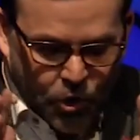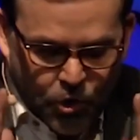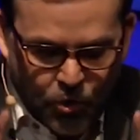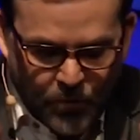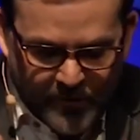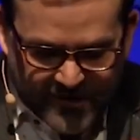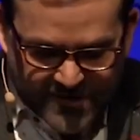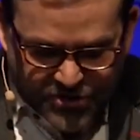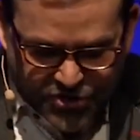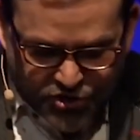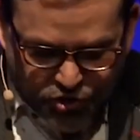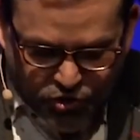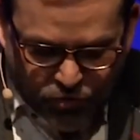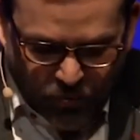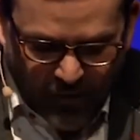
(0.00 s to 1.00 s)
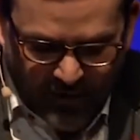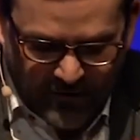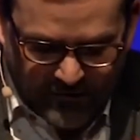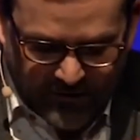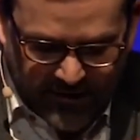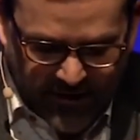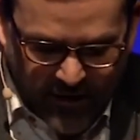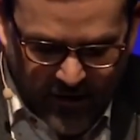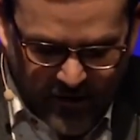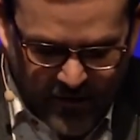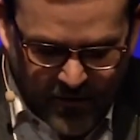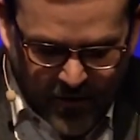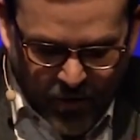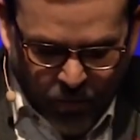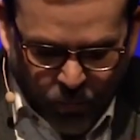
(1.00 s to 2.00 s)
who is struggling
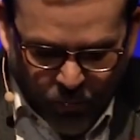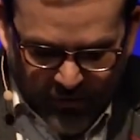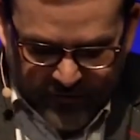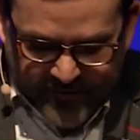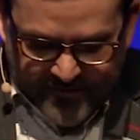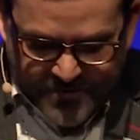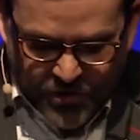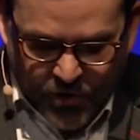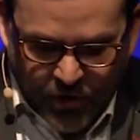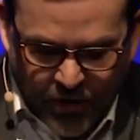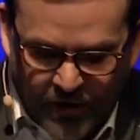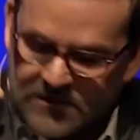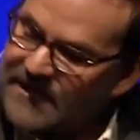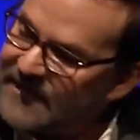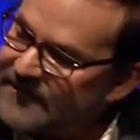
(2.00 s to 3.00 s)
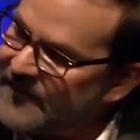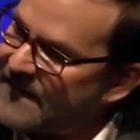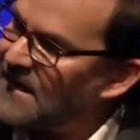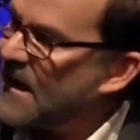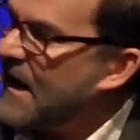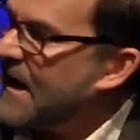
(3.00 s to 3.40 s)
with this calling that